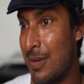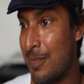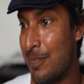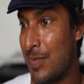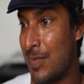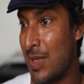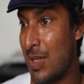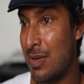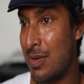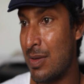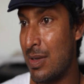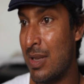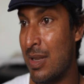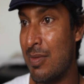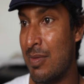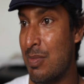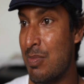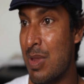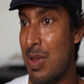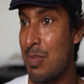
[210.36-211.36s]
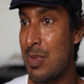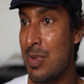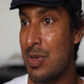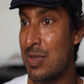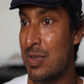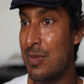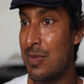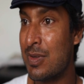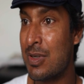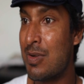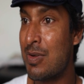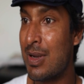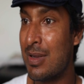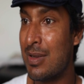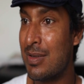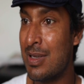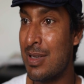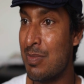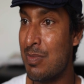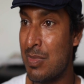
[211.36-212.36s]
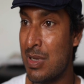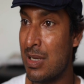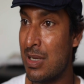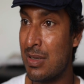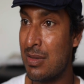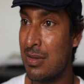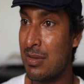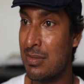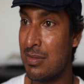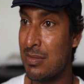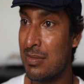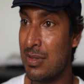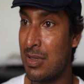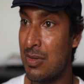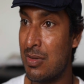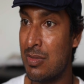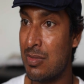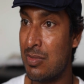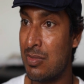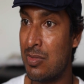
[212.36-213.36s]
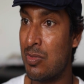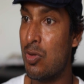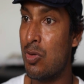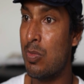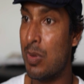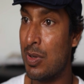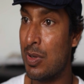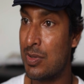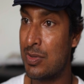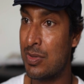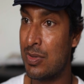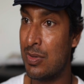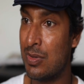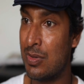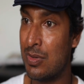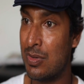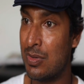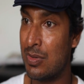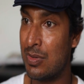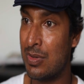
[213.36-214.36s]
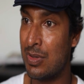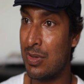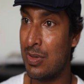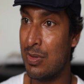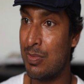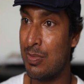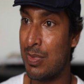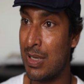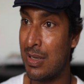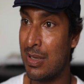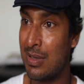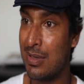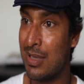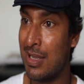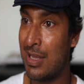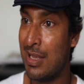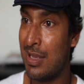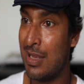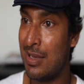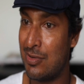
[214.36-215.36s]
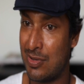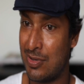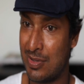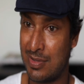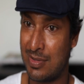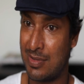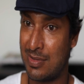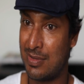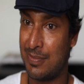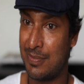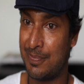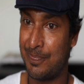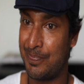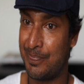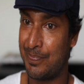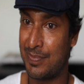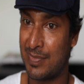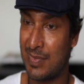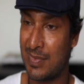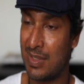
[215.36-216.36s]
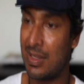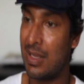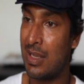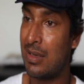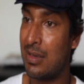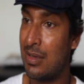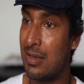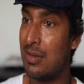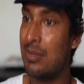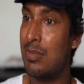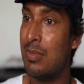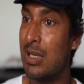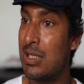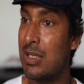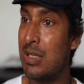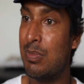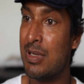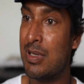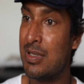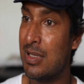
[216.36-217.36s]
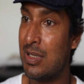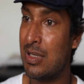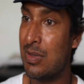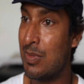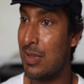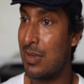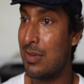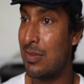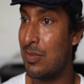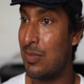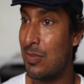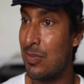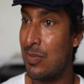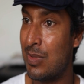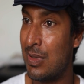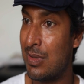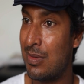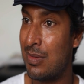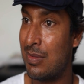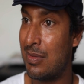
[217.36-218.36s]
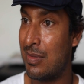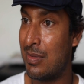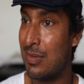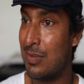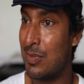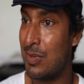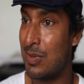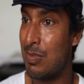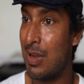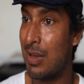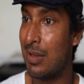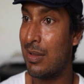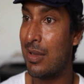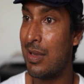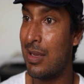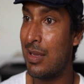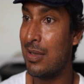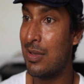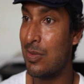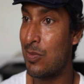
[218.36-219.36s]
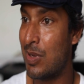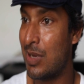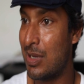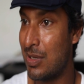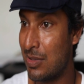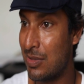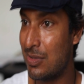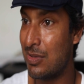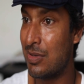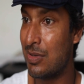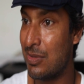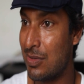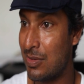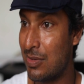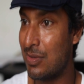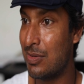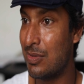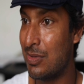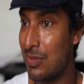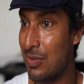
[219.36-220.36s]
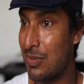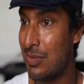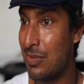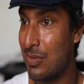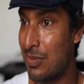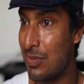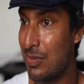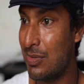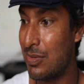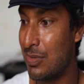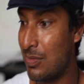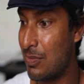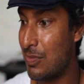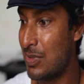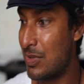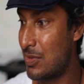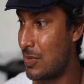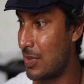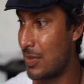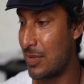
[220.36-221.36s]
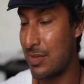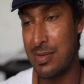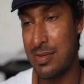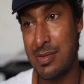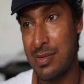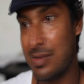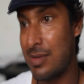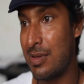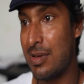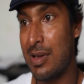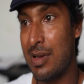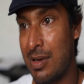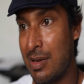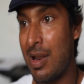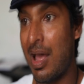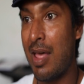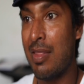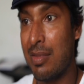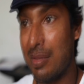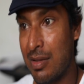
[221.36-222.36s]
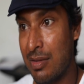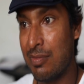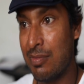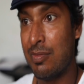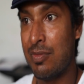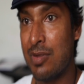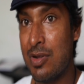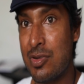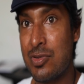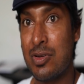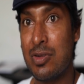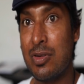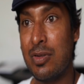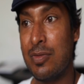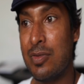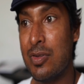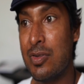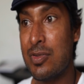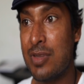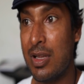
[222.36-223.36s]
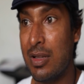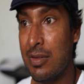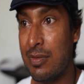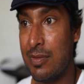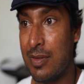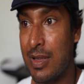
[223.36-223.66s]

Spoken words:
11 members of a cricket team being, you know, robots, or, you know, being just like, you know, multiplicity with Michael Keaton, where it's just another version of yourself.